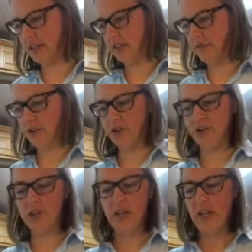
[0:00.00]
in
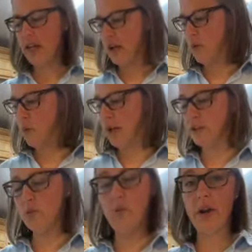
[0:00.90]
first.
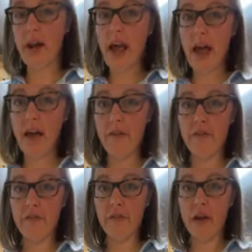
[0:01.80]
It's
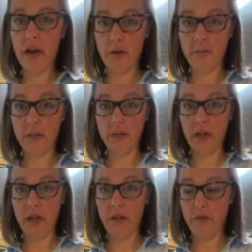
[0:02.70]
1.5 cups
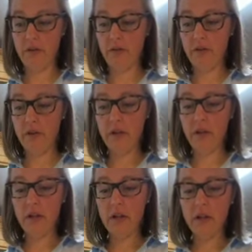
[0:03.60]
of
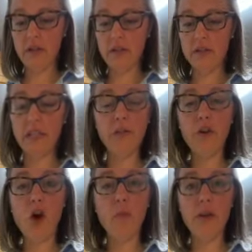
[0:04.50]
slivered
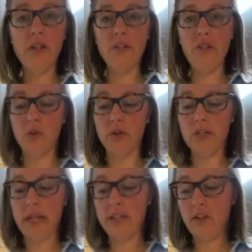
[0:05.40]
almonds or
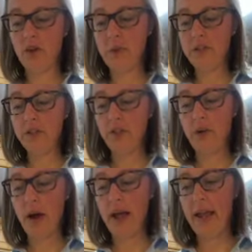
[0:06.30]
sliced almonds. So
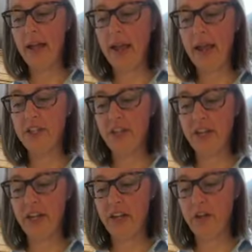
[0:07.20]
I had to
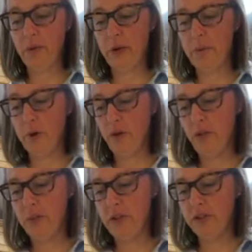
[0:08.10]
get a little bit of
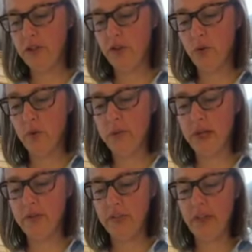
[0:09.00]
both because the store was out
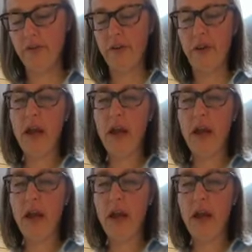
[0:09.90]
of slivered.